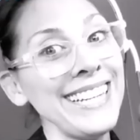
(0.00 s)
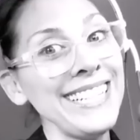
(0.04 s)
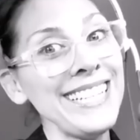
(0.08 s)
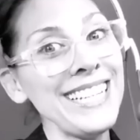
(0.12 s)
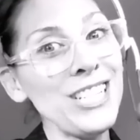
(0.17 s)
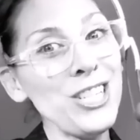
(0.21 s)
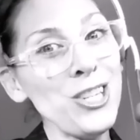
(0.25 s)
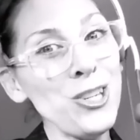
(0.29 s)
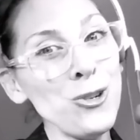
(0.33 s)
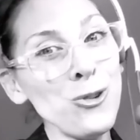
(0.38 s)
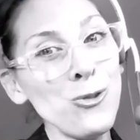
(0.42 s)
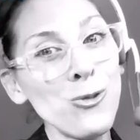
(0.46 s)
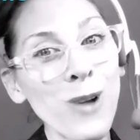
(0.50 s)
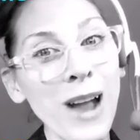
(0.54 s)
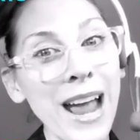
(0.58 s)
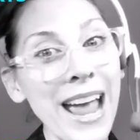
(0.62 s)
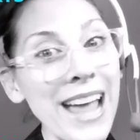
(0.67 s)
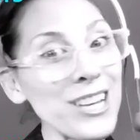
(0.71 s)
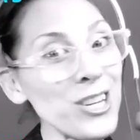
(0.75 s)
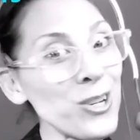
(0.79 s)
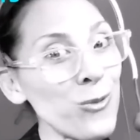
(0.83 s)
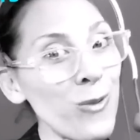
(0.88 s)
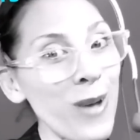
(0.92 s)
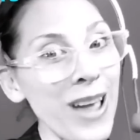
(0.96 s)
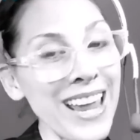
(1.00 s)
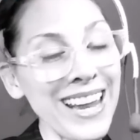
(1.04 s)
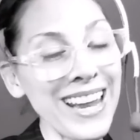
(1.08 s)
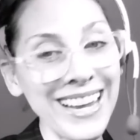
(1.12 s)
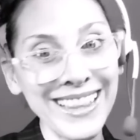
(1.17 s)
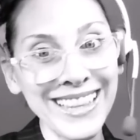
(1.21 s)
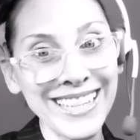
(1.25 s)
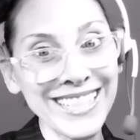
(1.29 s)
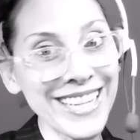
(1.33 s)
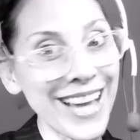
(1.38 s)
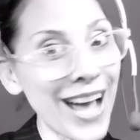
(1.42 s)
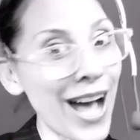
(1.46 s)
Did you graduate
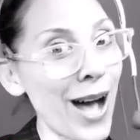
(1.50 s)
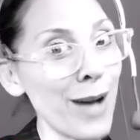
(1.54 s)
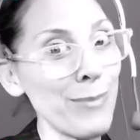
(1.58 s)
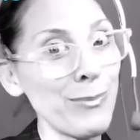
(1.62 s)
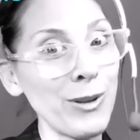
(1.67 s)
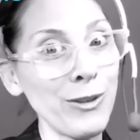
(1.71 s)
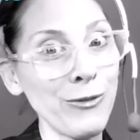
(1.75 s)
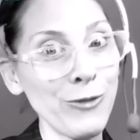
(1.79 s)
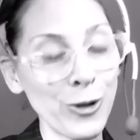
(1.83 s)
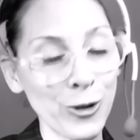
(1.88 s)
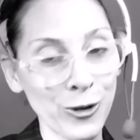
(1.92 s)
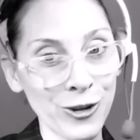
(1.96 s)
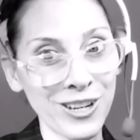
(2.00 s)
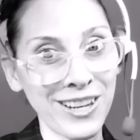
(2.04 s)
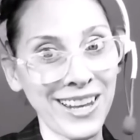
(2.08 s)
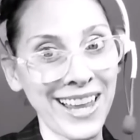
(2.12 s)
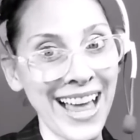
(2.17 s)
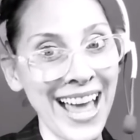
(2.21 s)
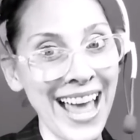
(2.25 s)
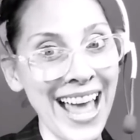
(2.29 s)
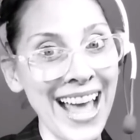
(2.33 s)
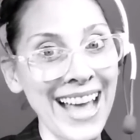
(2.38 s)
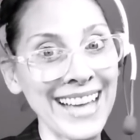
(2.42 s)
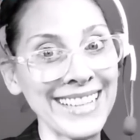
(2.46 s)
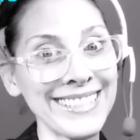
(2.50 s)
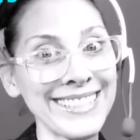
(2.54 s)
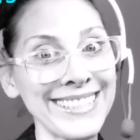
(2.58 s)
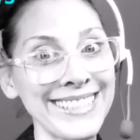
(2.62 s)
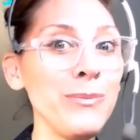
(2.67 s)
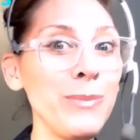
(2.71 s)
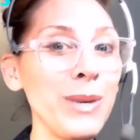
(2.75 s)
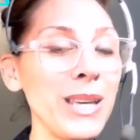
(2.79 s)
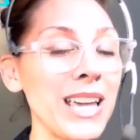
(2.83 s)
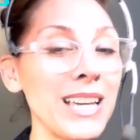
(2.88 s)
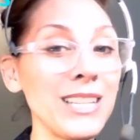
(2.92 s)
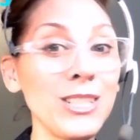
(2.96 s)
at the top of your class?
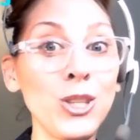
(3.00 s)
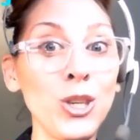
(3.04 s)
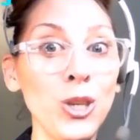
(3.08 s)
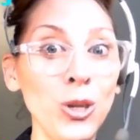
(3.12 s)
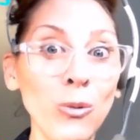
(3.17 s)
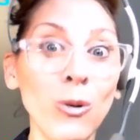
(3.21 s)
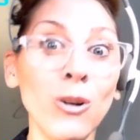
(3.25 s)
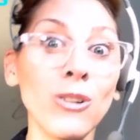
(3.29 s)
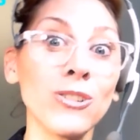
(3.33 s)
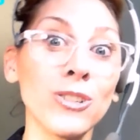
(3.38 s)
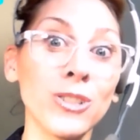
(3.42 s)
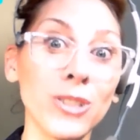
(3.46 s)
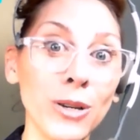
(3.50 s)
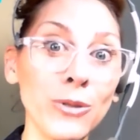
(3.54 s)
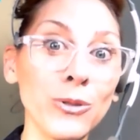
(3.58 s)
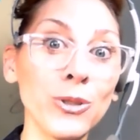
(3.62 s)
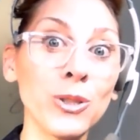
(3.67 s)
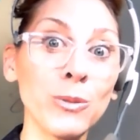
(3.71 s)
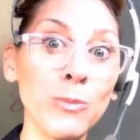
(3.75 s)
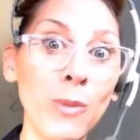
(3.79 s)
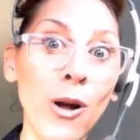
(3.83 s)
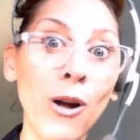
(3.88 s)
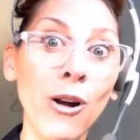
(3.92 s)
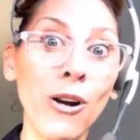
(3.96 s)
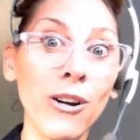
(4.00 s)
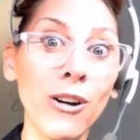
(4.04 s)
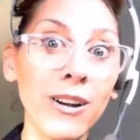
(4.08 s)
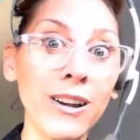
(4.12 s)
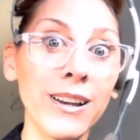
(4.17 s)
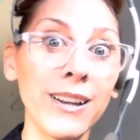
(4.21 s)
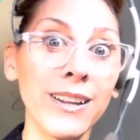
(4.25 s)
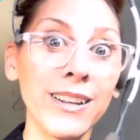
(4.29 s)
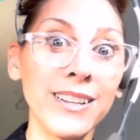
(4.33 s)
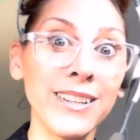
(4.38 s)
Because you are so smart.